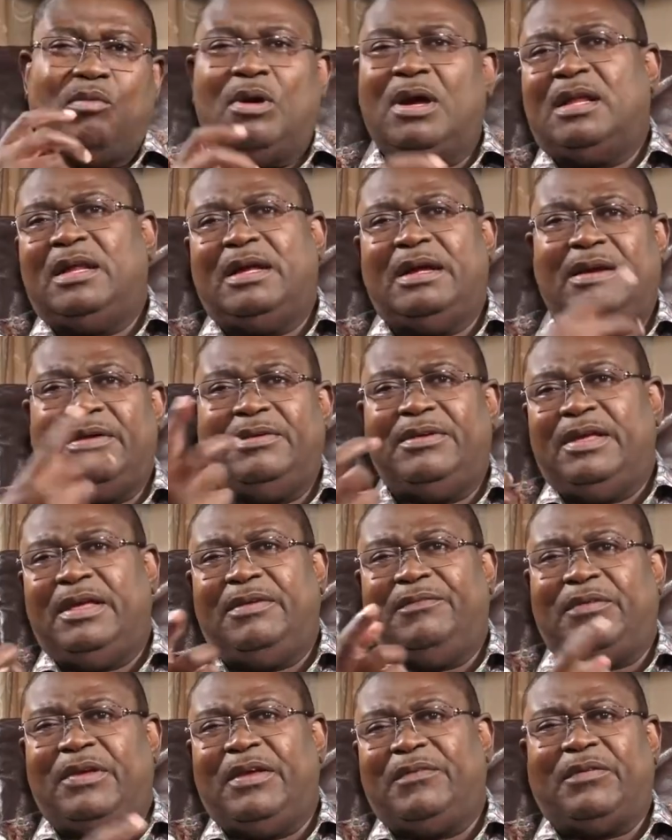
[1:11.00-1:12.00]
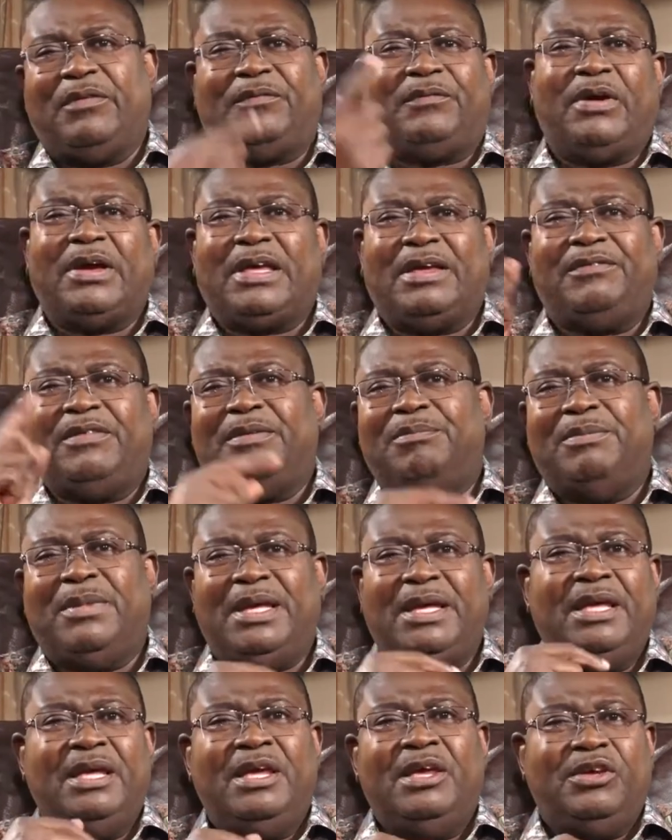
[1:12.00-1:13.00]
Well, if, if you're forgiving
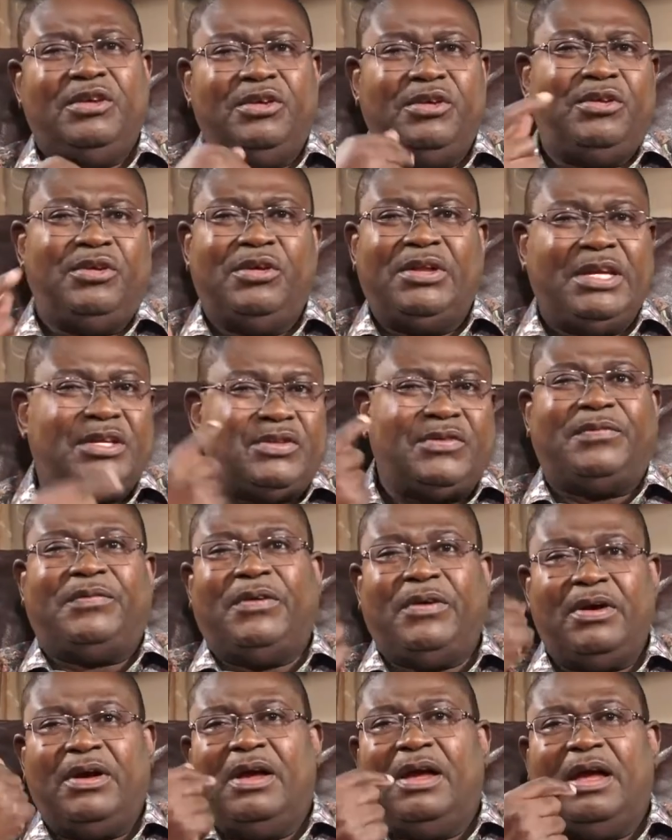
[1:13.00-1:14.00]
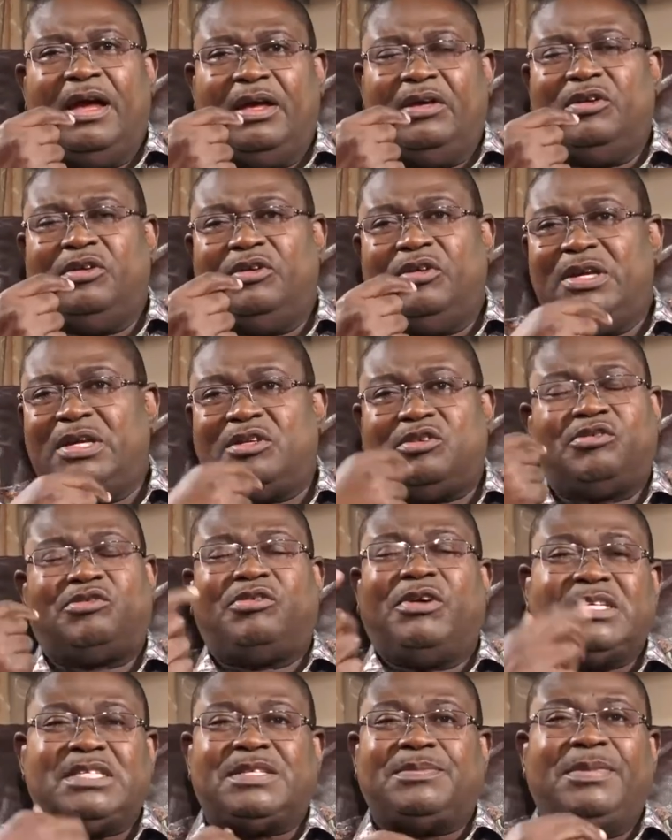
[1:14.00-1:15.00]
me, you, you need to for, you need to
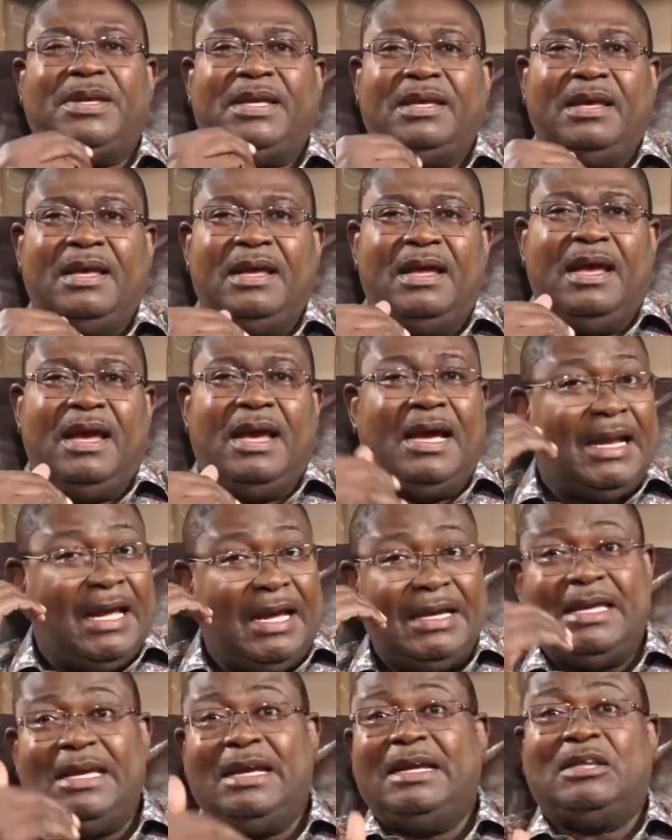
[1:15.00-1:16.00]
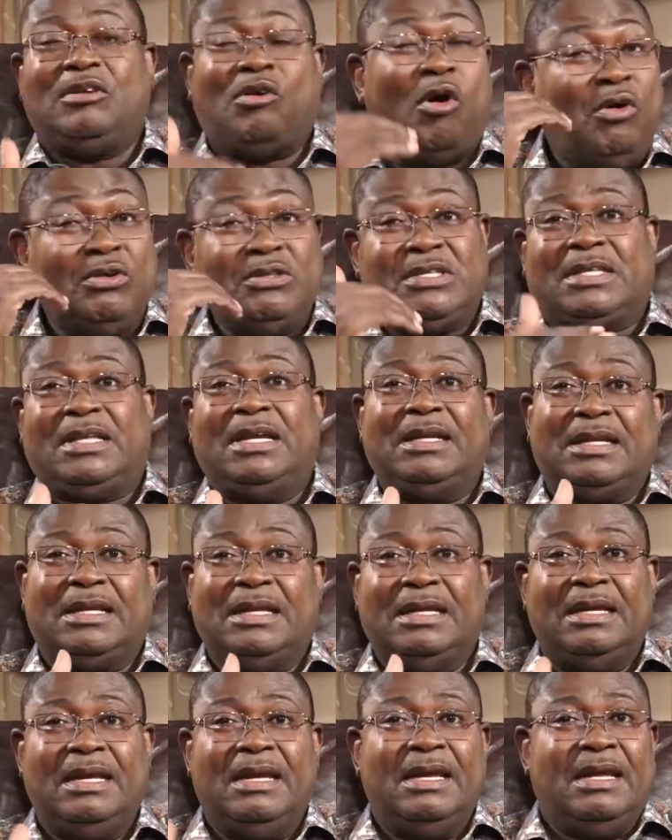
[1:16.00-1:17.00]
trust me. And I hear it
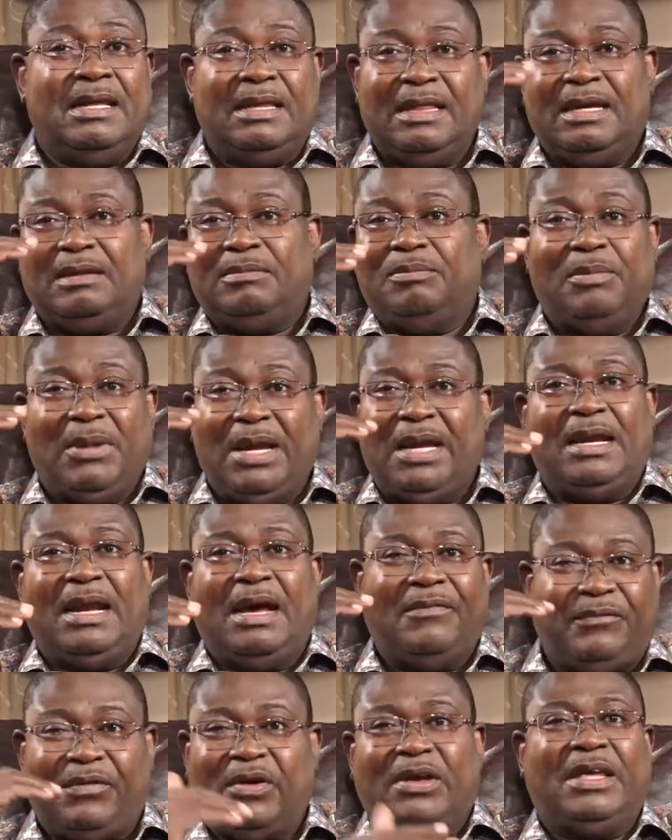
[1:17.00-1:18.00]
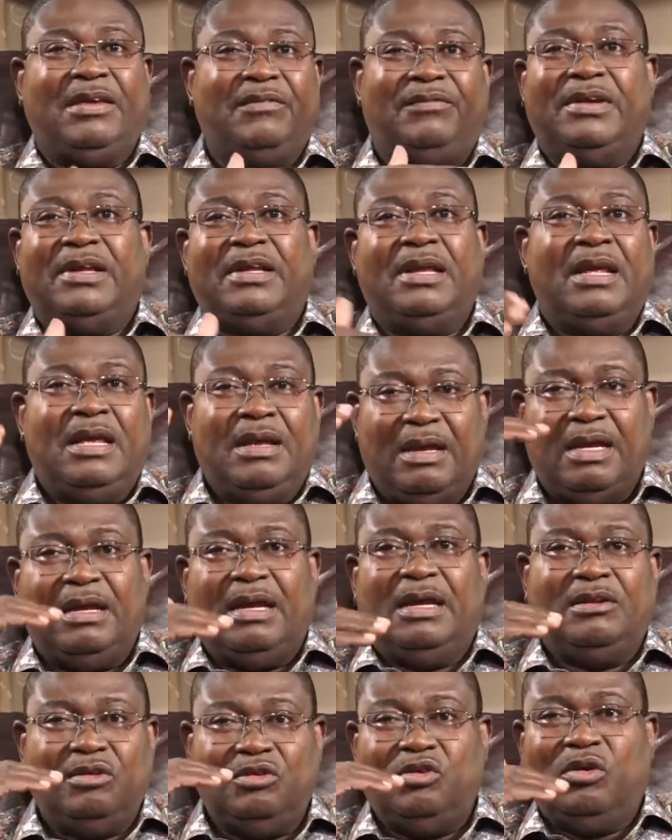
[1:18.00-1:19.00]
constantly that men are forgiven uh,
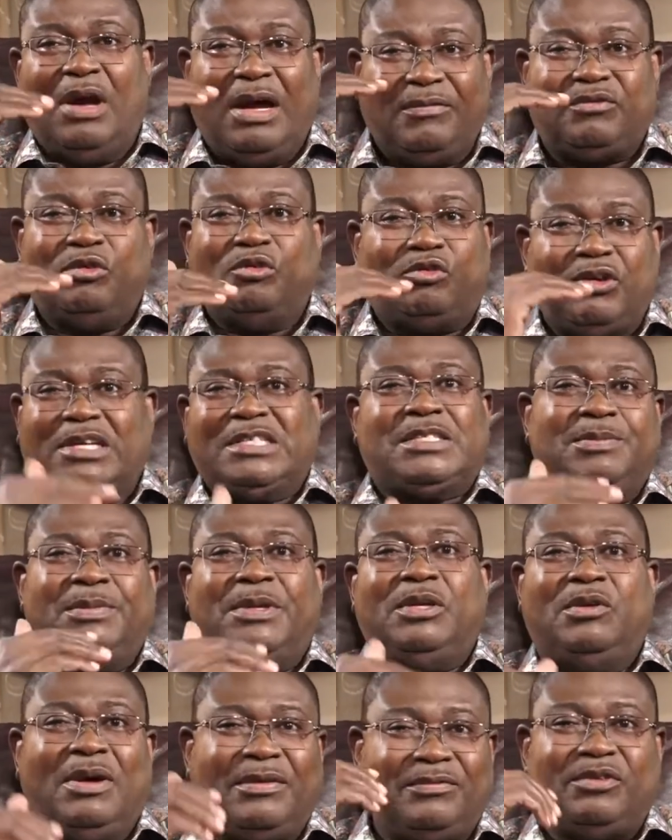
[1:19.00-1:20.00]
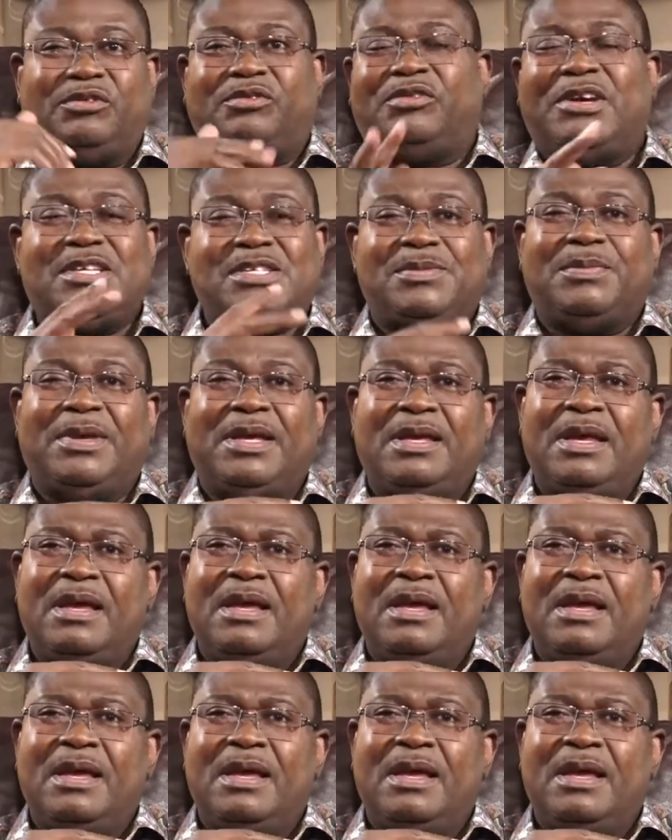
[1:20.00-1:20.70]
and you have to trust me. You have to trust me.